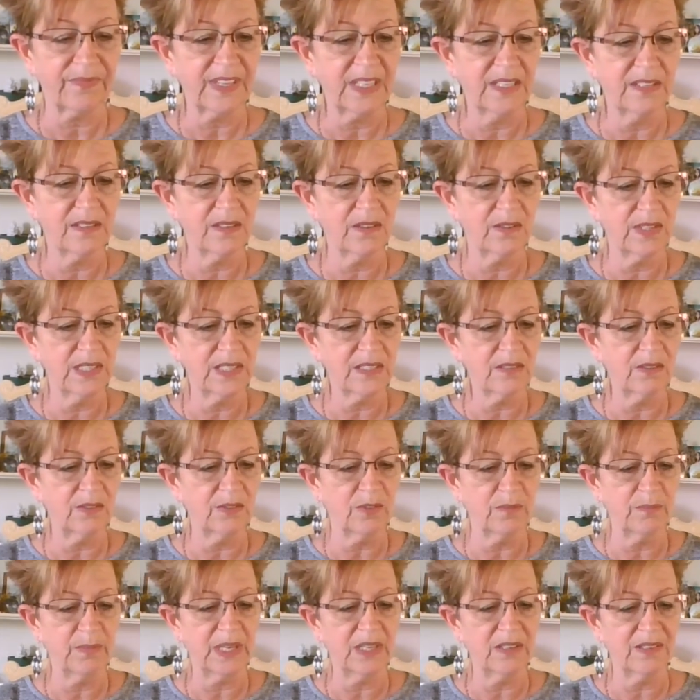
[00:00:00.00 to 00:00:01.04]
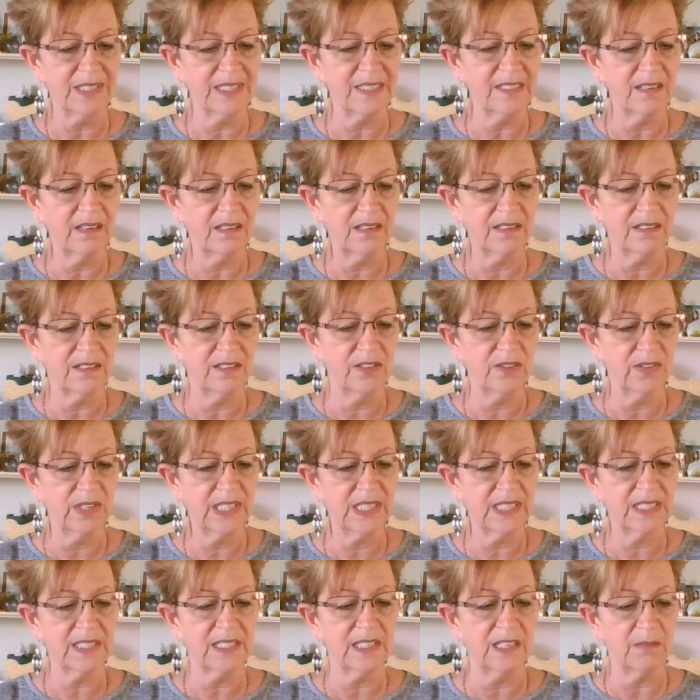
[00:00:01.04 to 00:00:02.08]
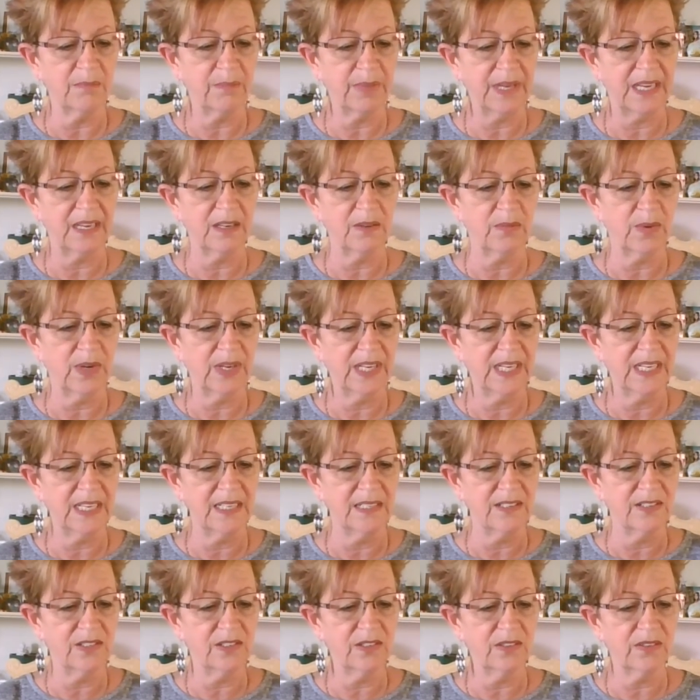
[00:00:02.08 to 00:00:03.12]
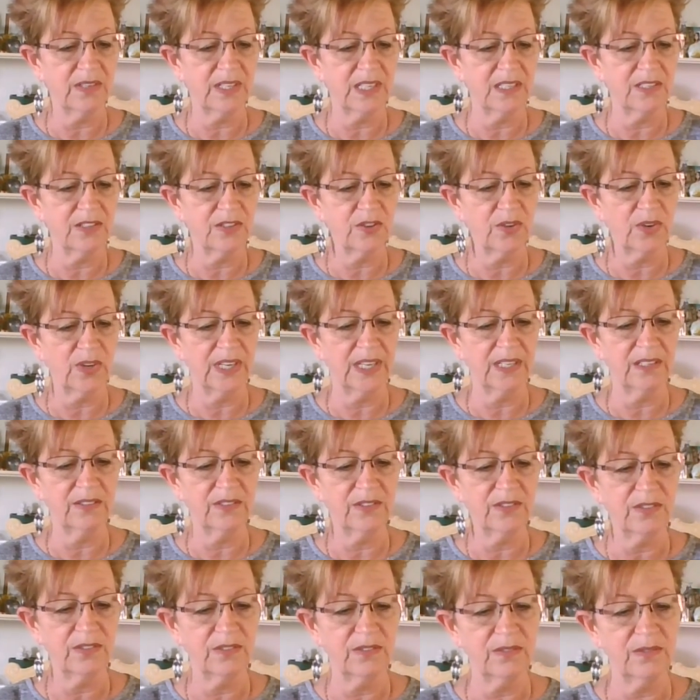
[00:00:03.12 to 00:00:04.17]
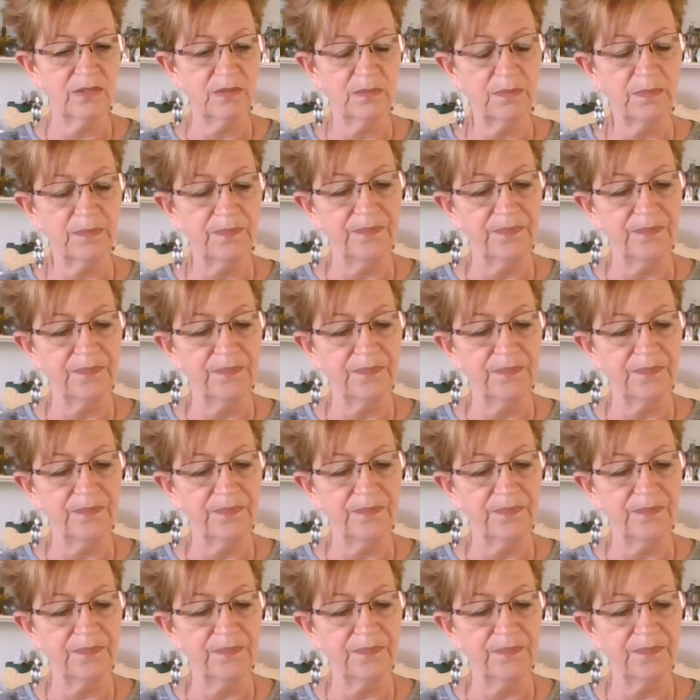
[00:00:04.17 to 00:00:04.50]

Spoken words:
So this older male is not doing this in a bad way. He's doing it trying to